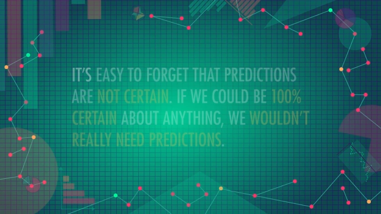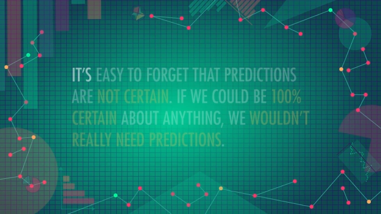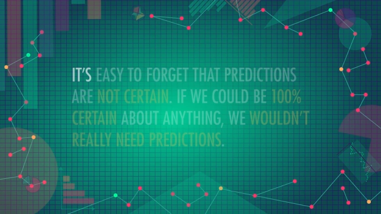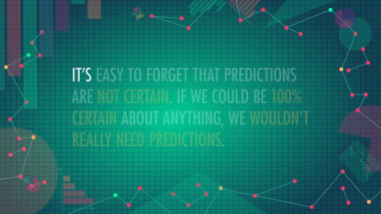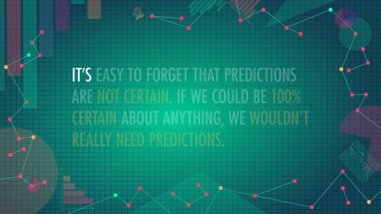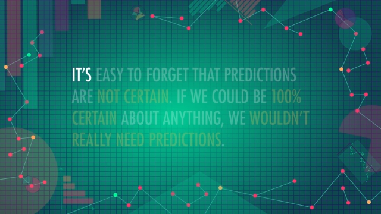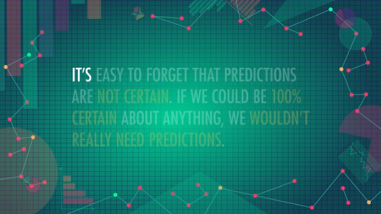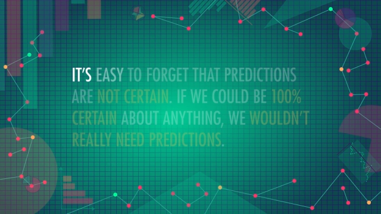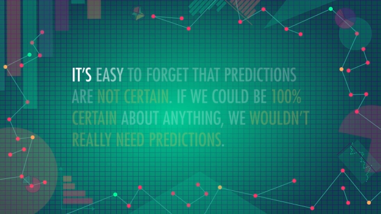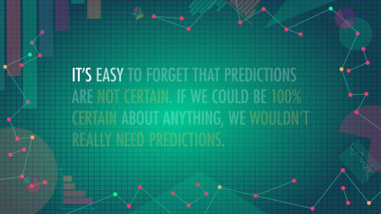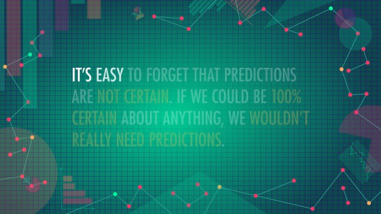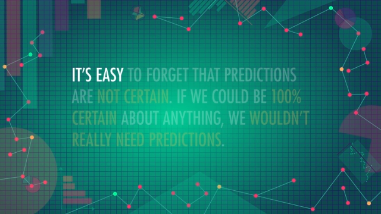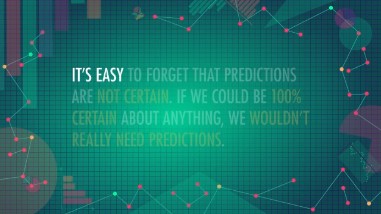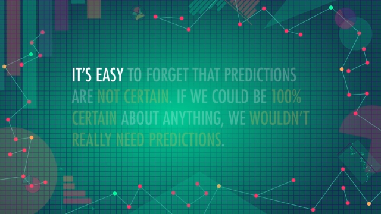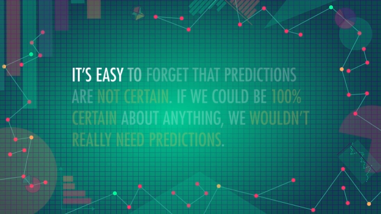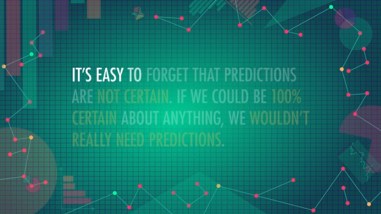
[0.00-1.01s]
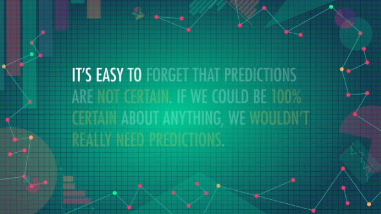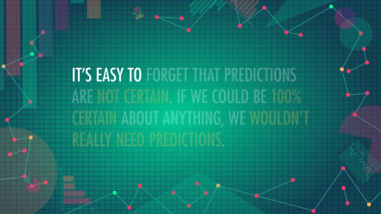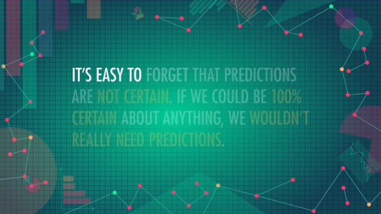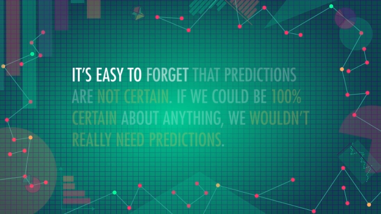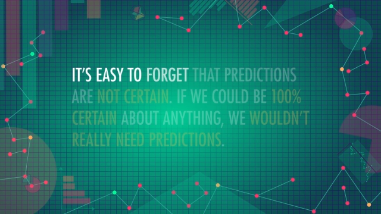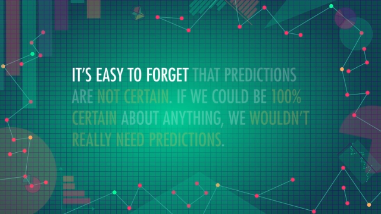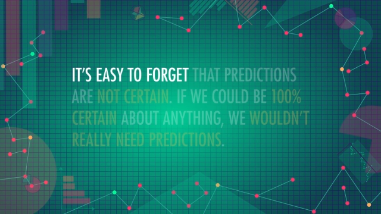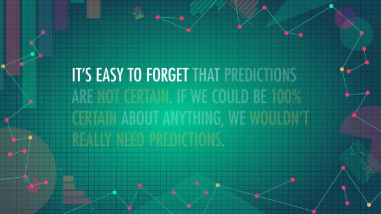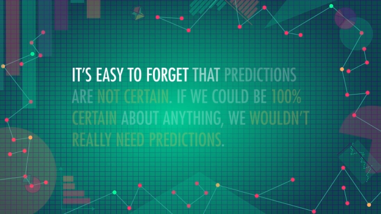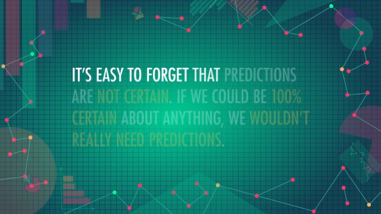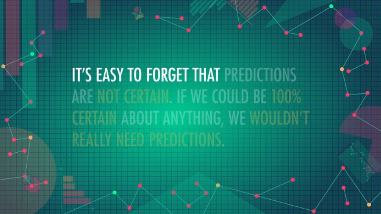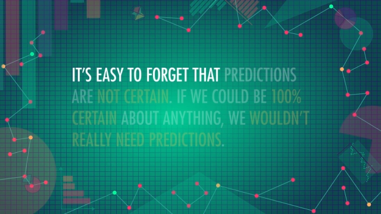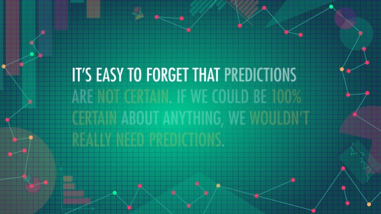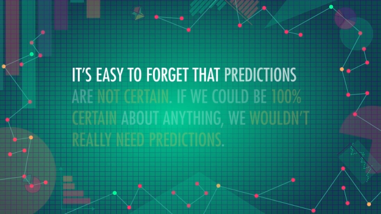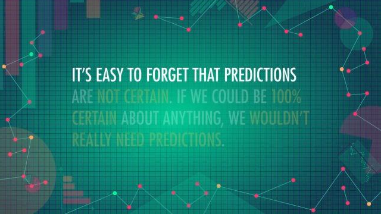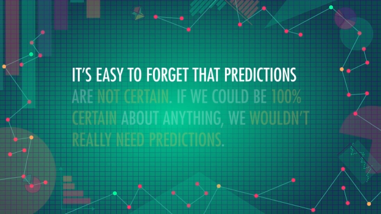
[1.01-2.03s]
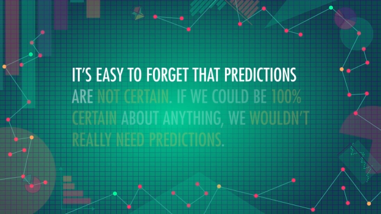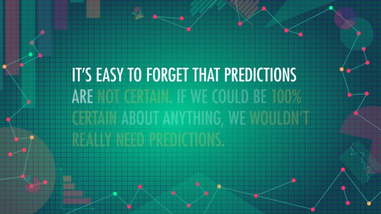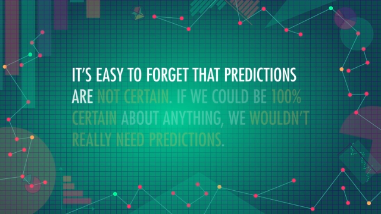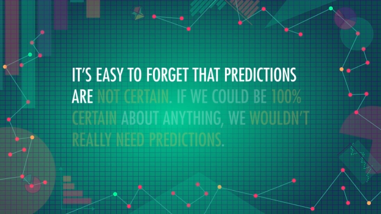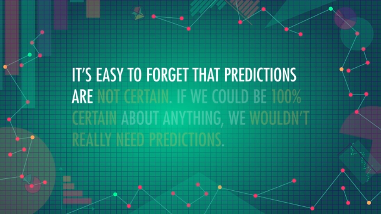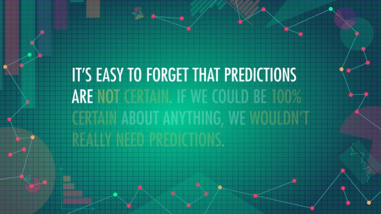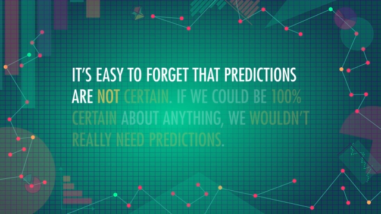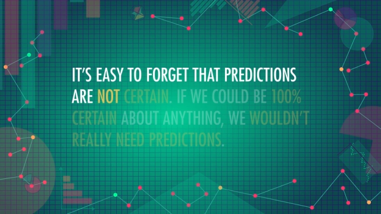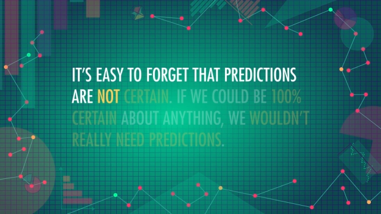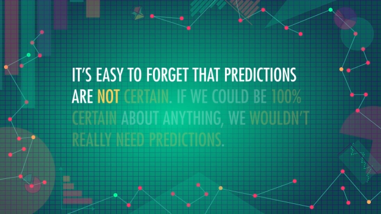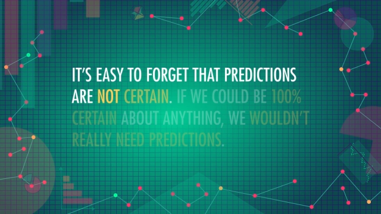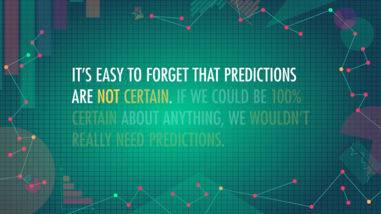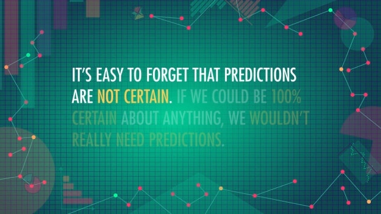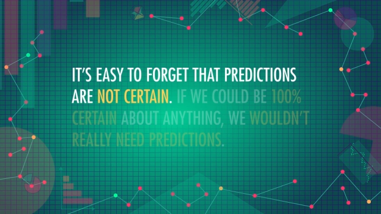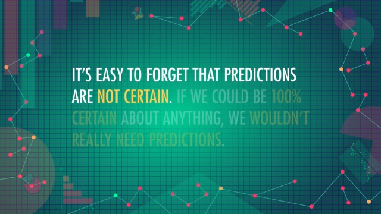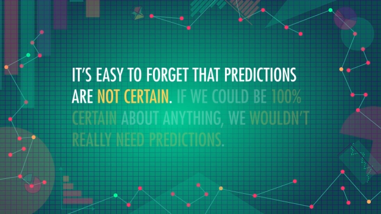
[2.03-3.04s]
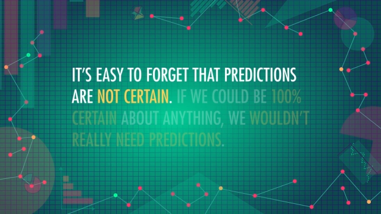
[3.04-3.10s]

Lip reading: (no speaker visible)